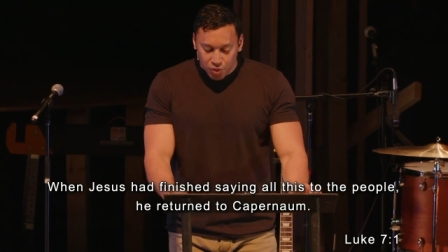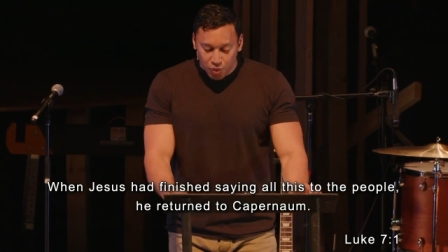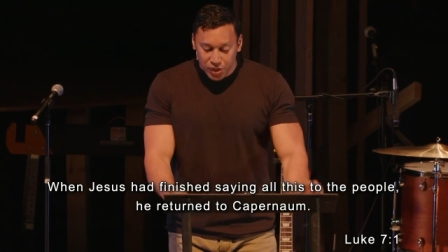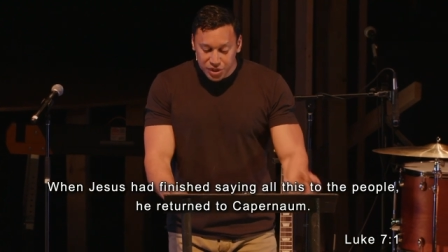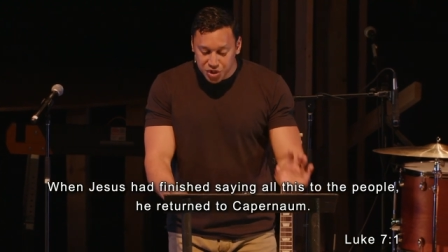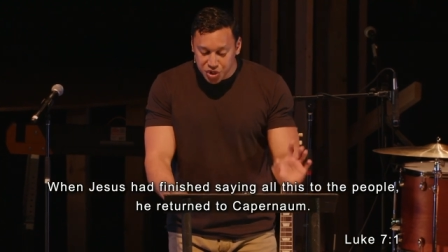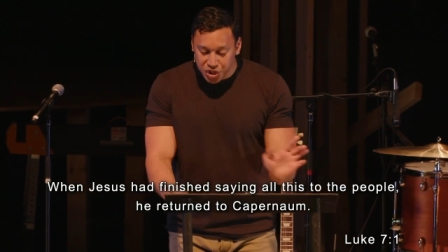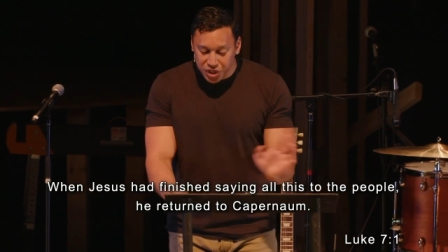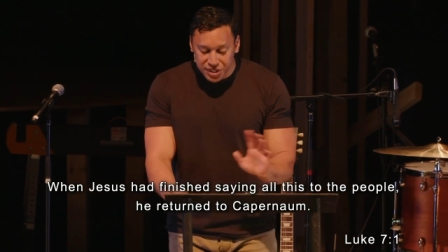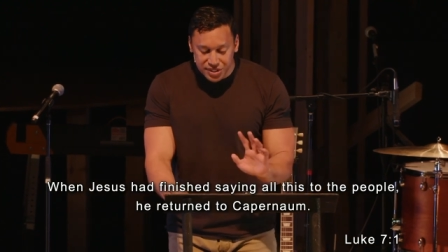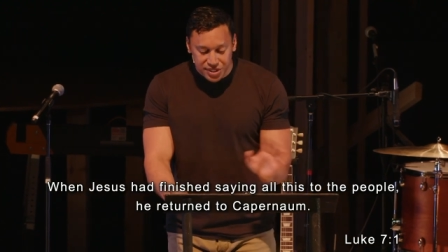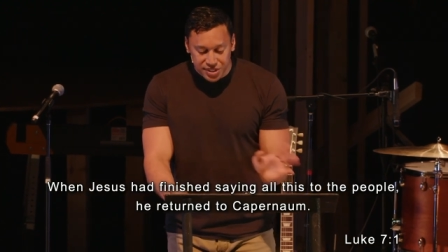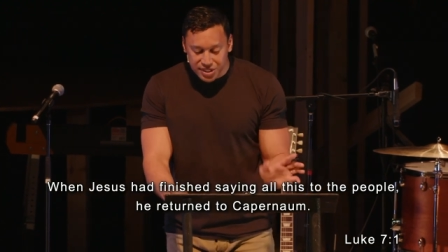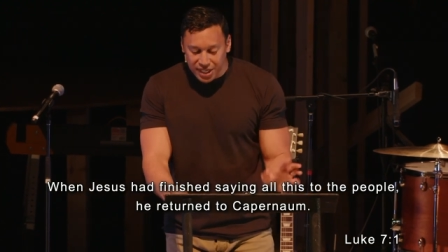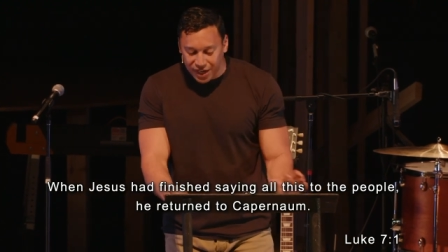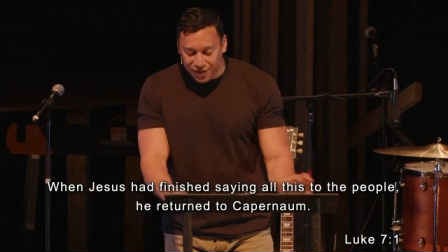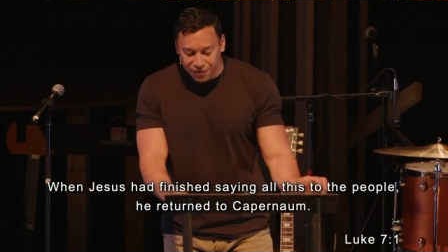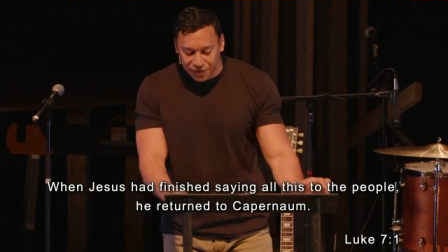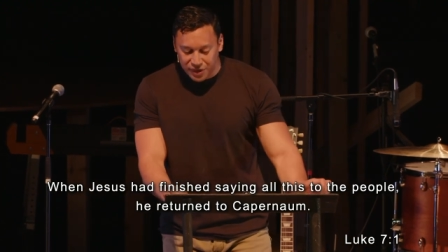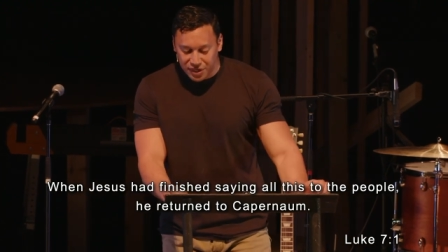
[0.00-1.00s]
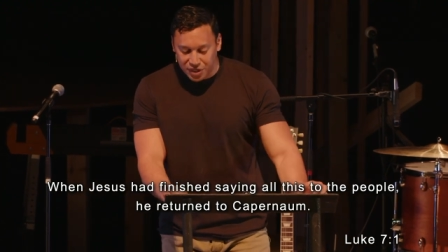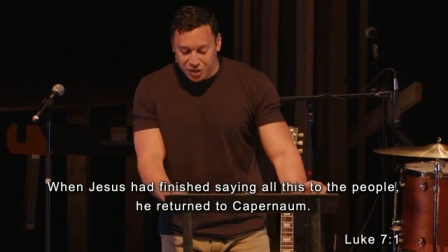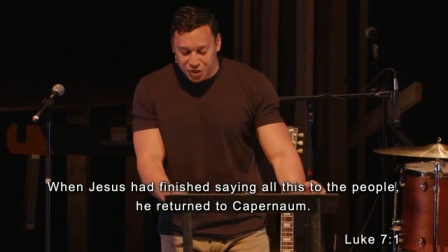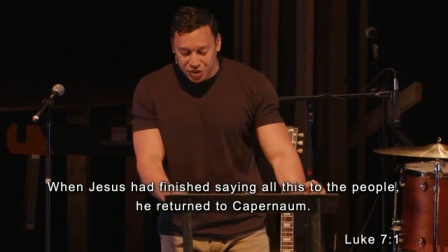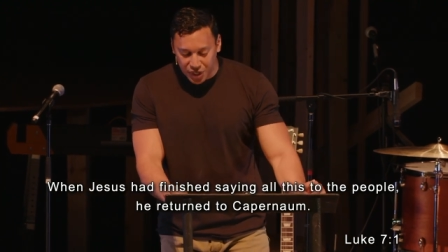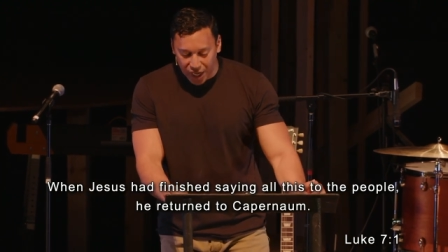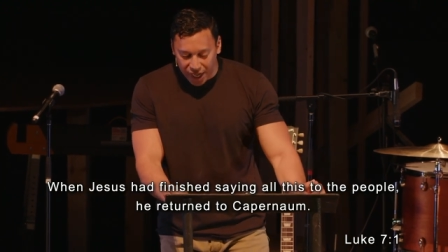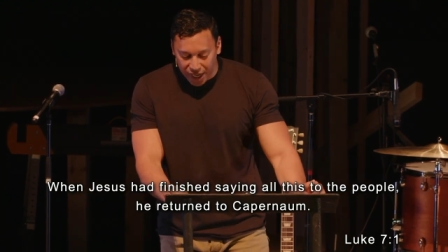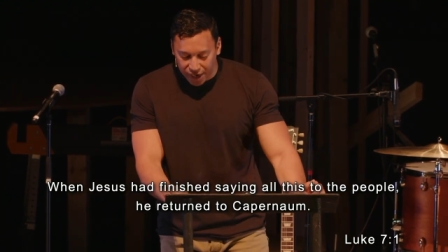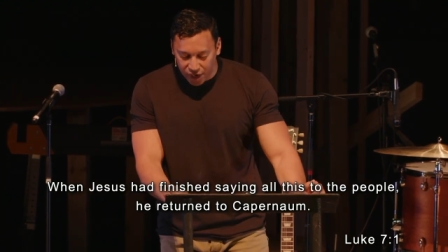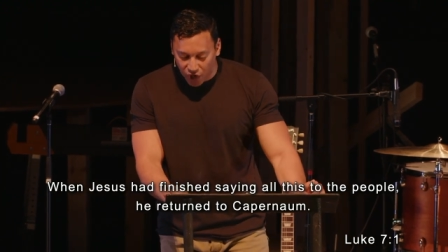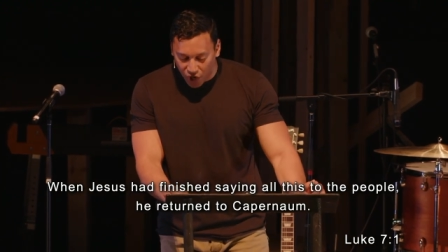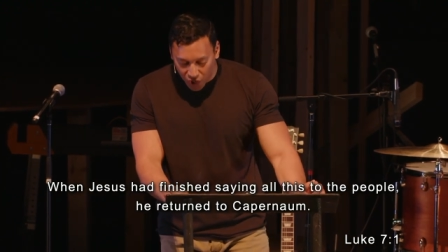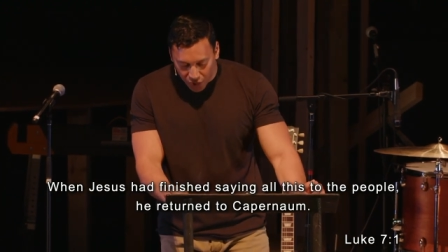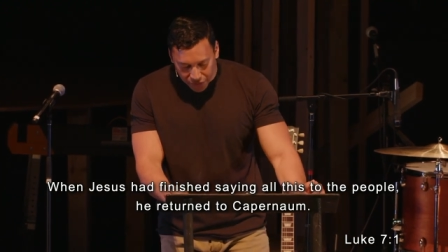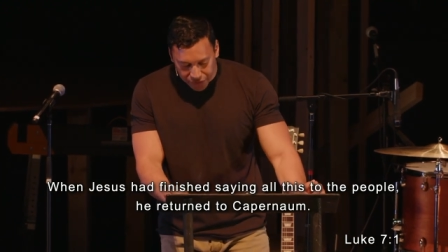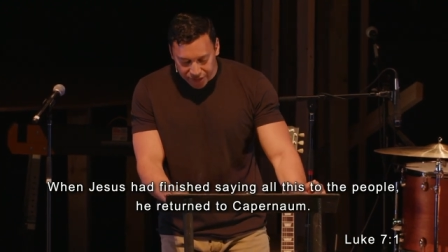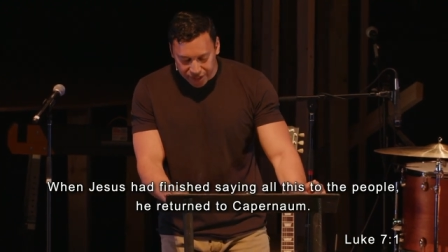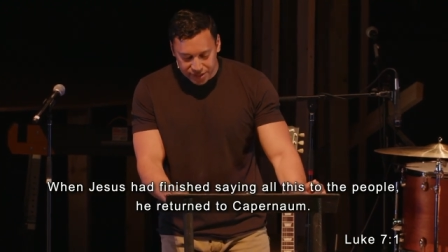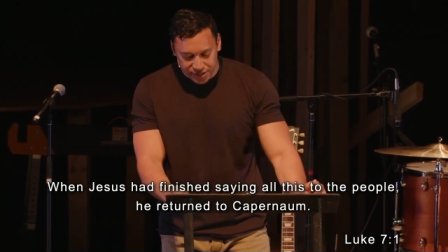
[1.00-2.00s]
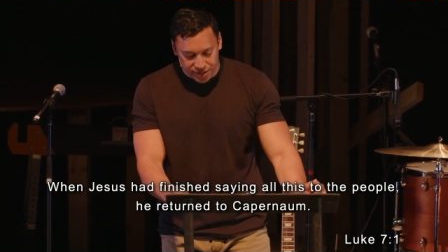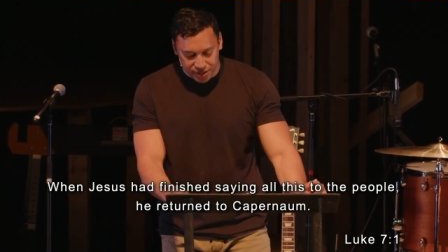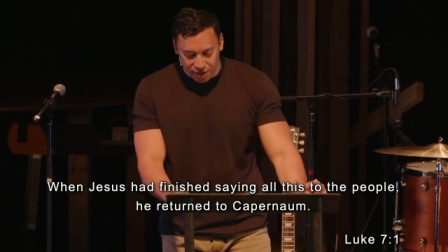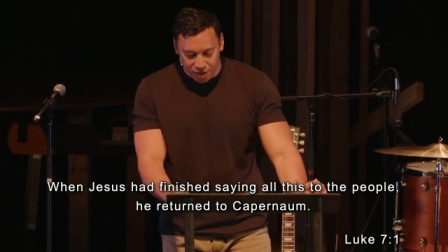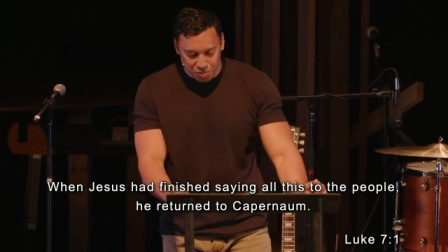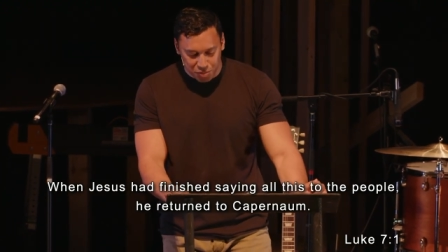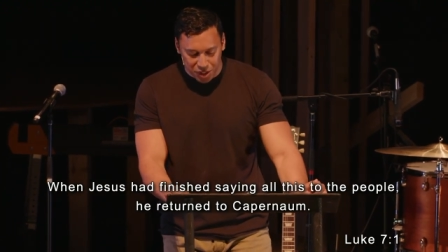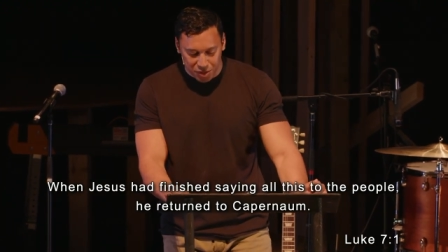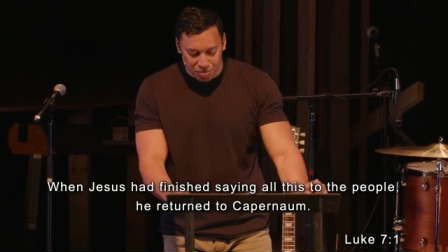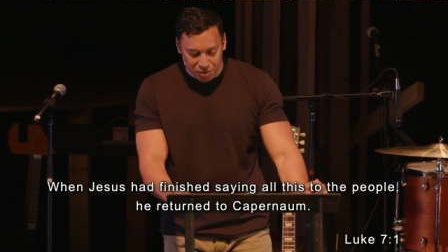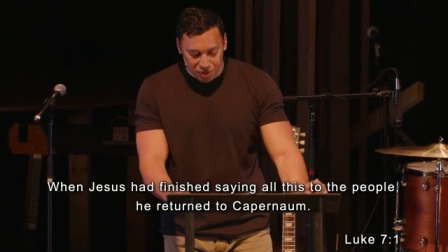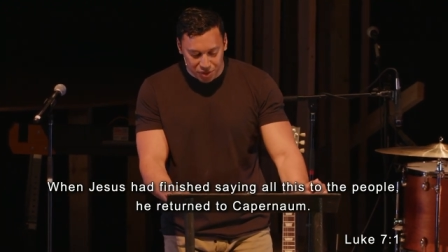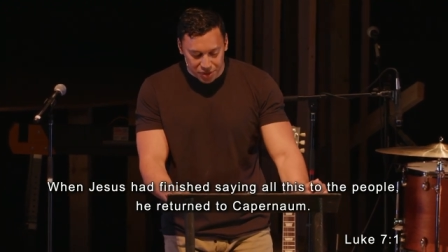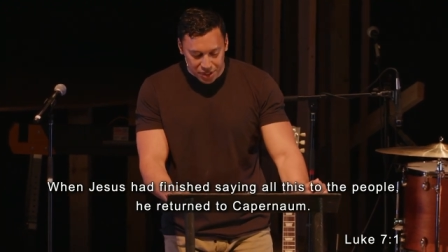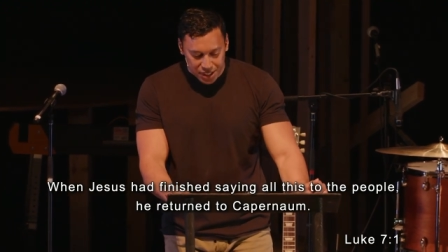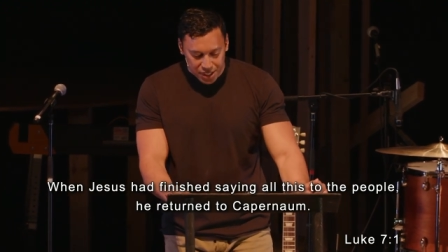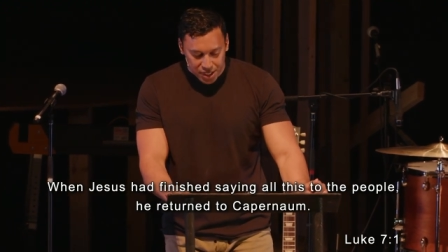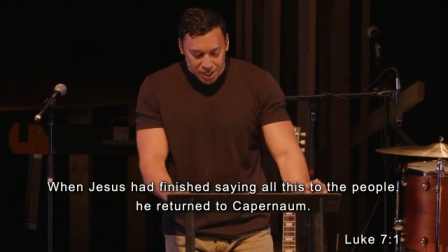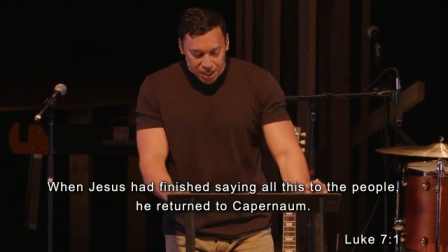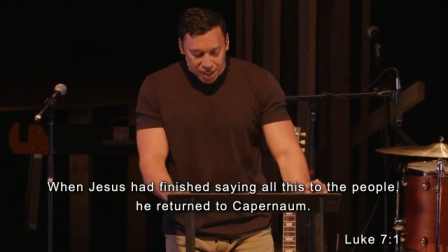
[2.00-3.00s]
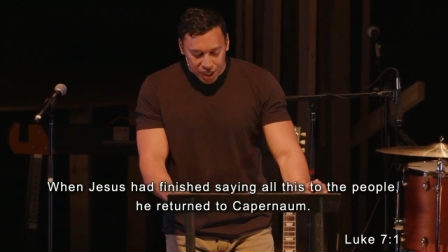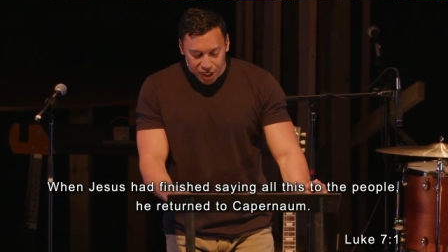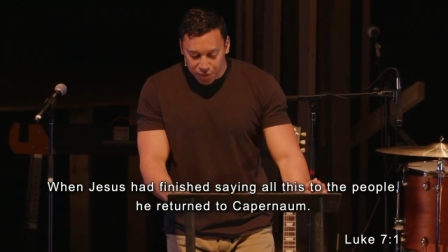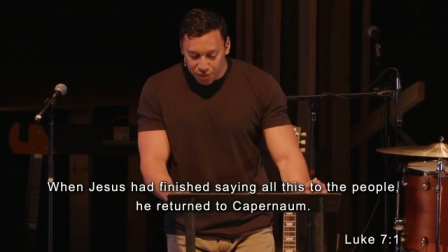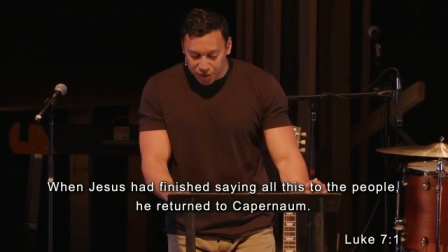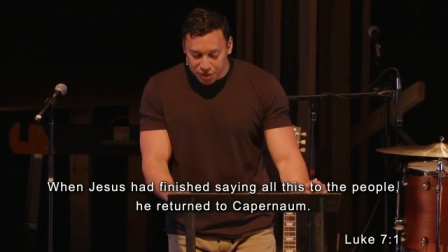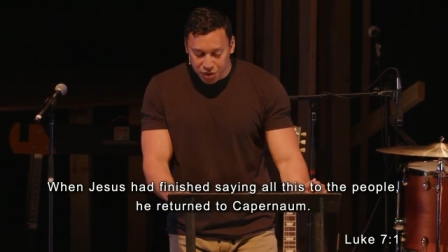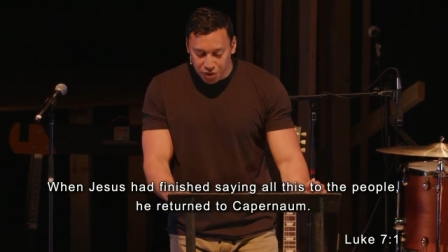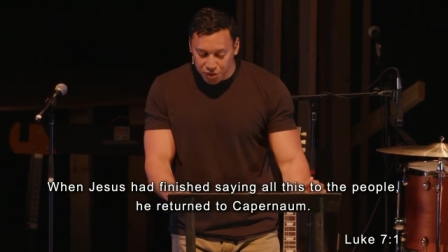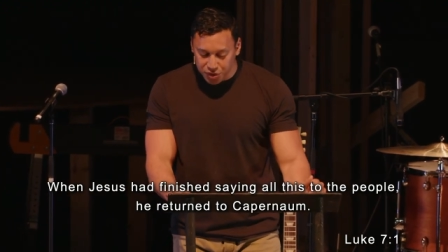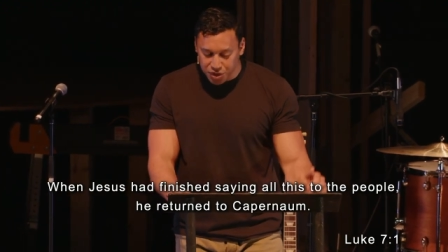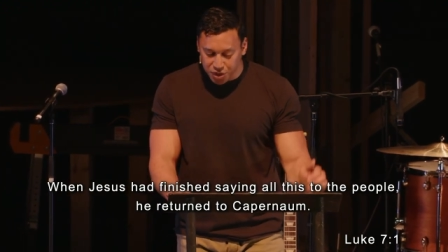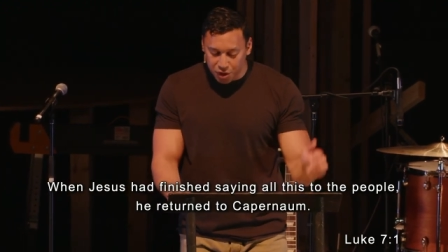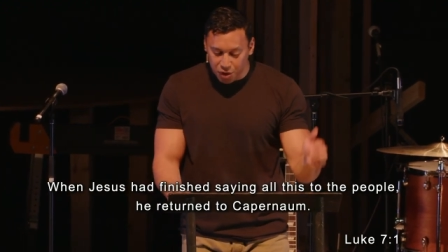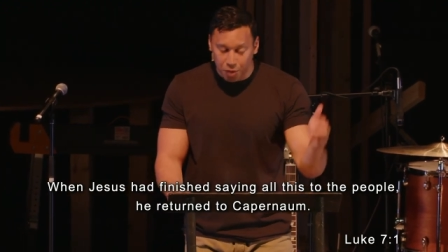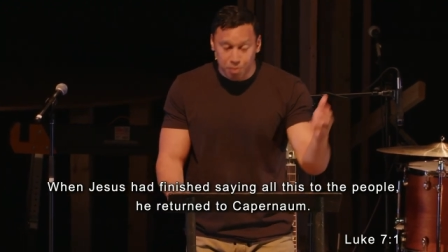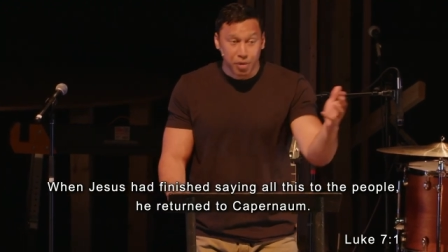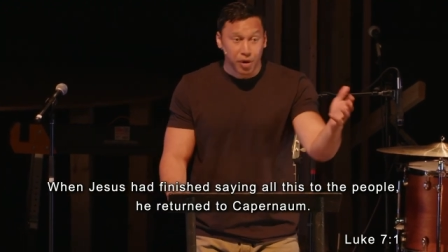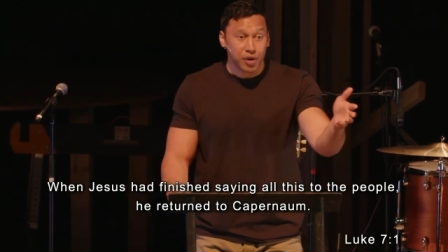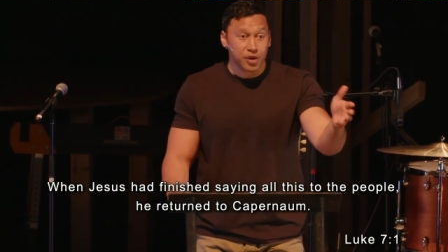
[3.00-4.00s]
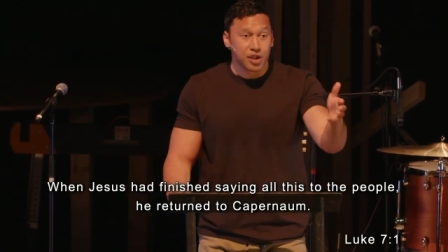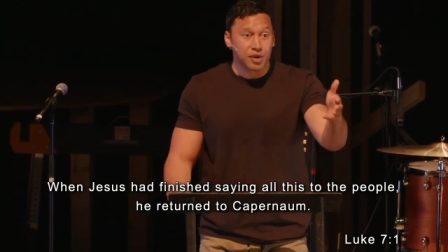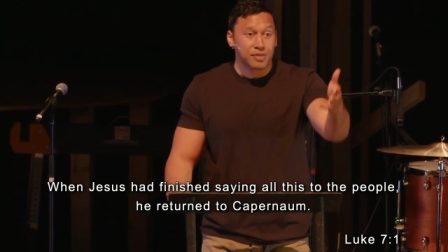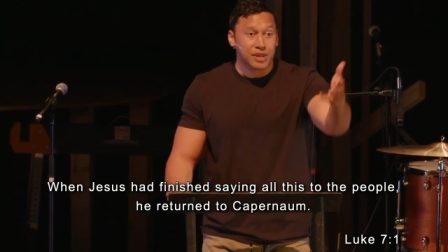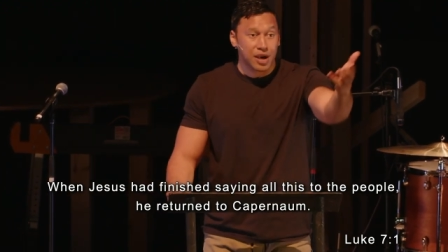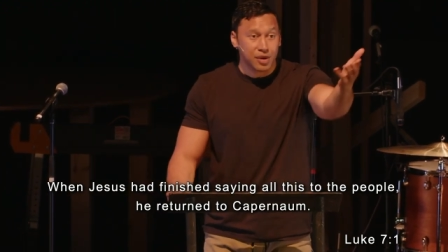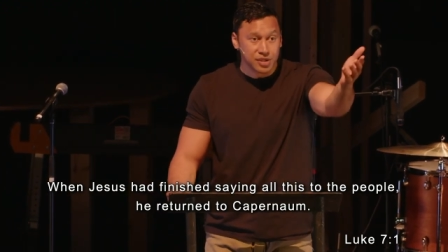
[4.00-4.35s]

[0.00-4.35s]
When Jesus had finished saying all this to the people, he returned to Capernaum.